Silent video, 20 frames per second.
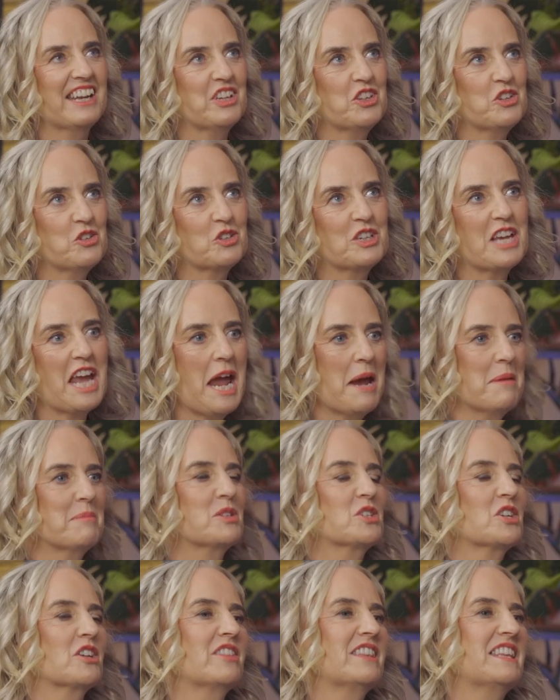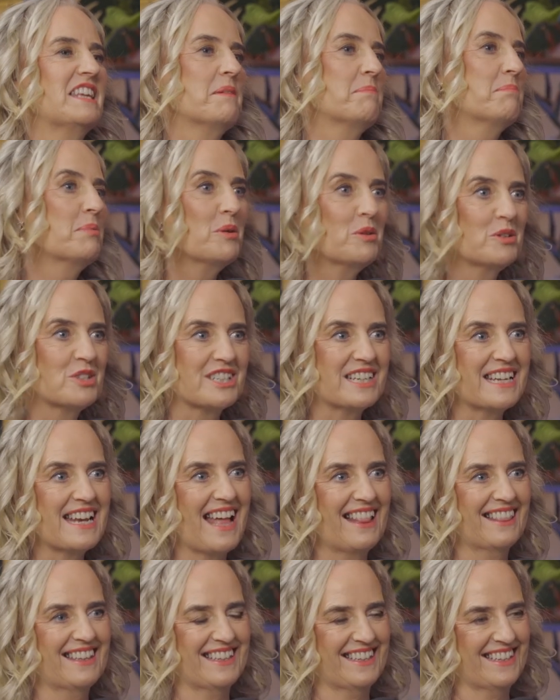do you capture their
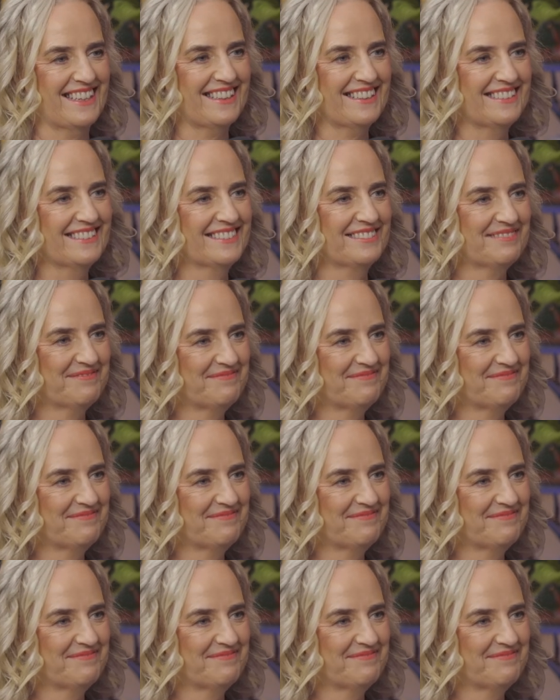personality?